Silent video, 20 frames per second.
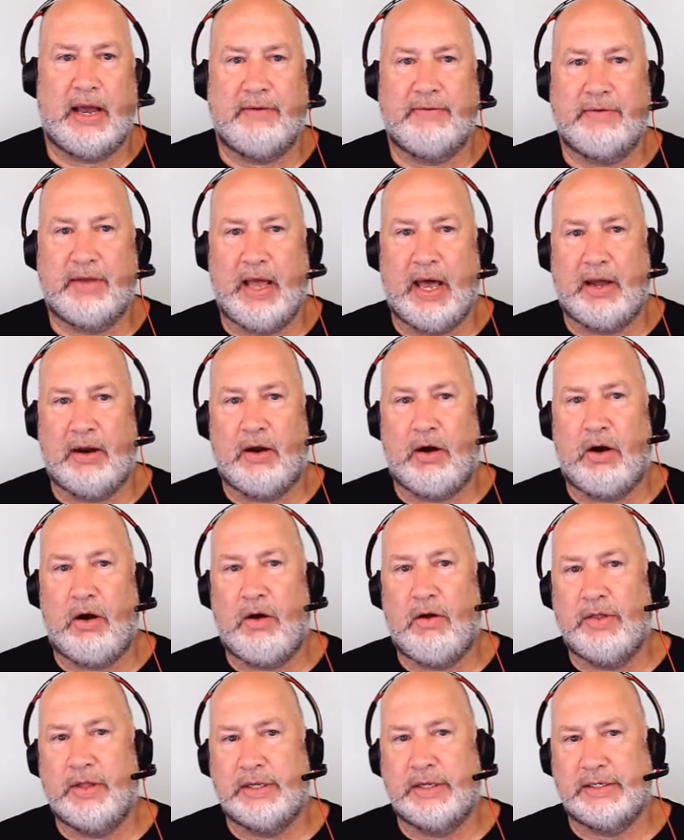got
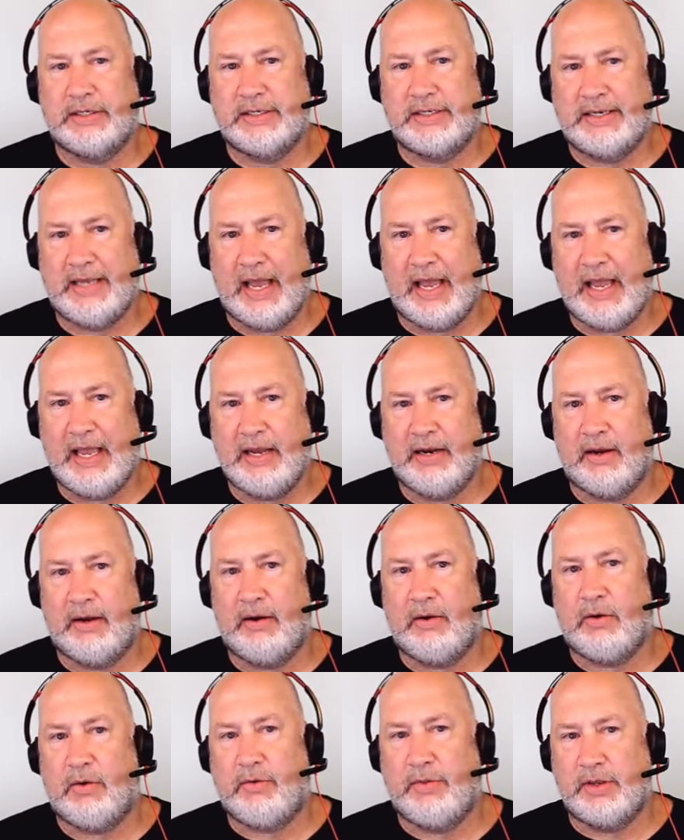all this
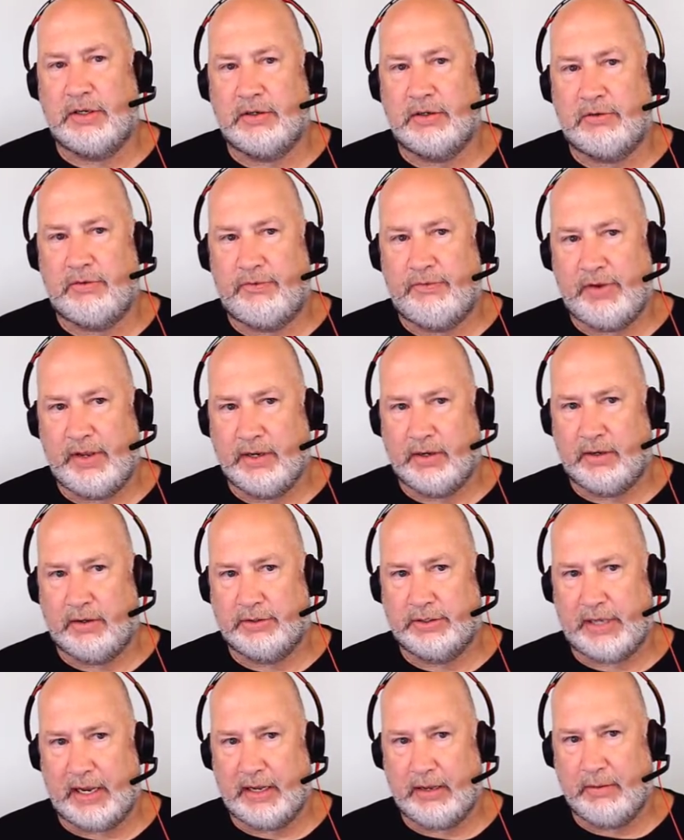data or these
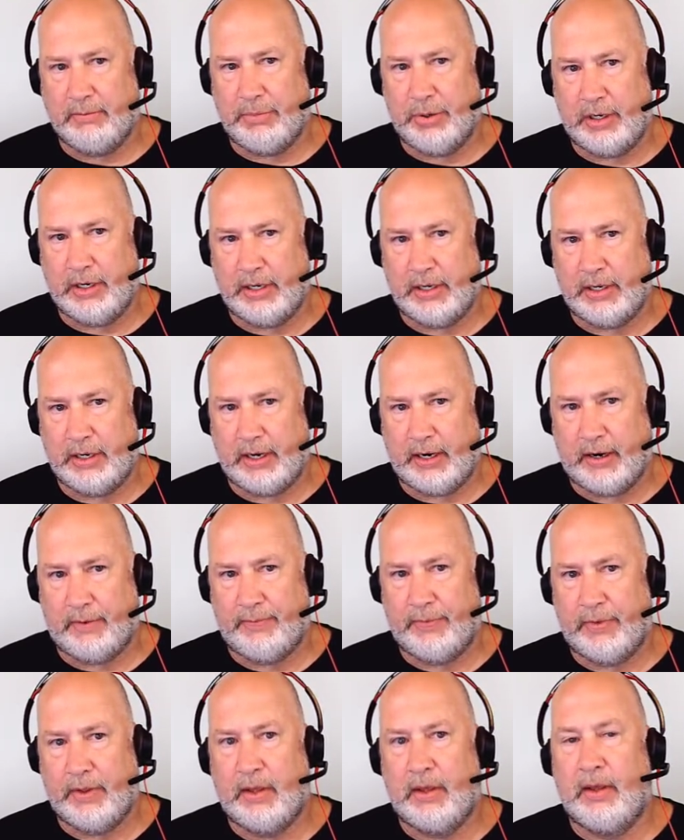fields I can put in here.
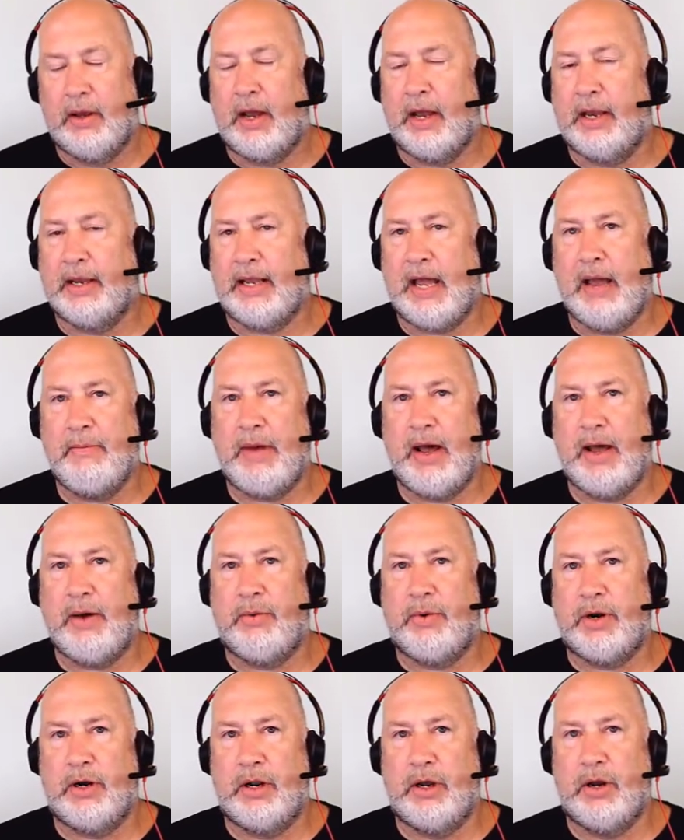Like I might
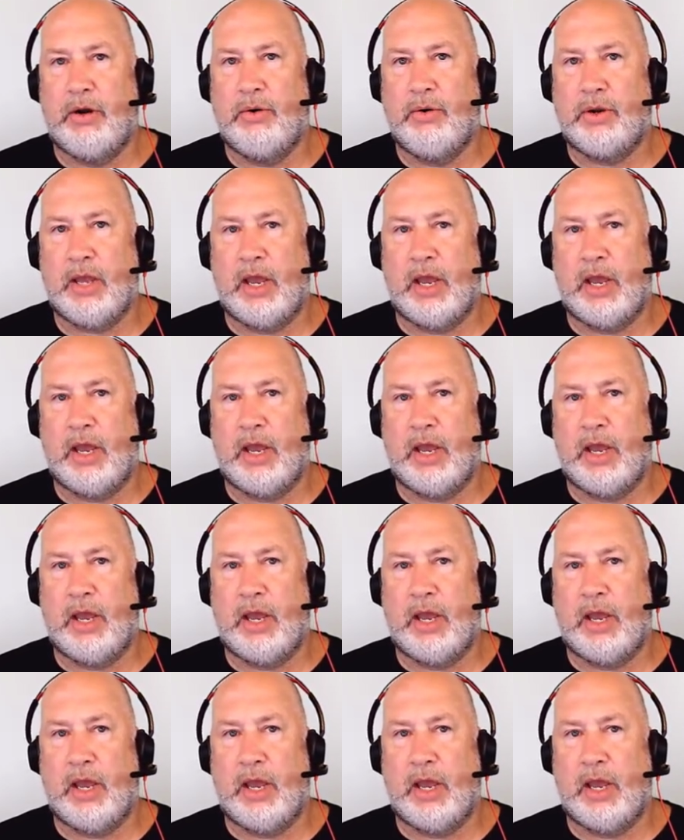want to know, okay,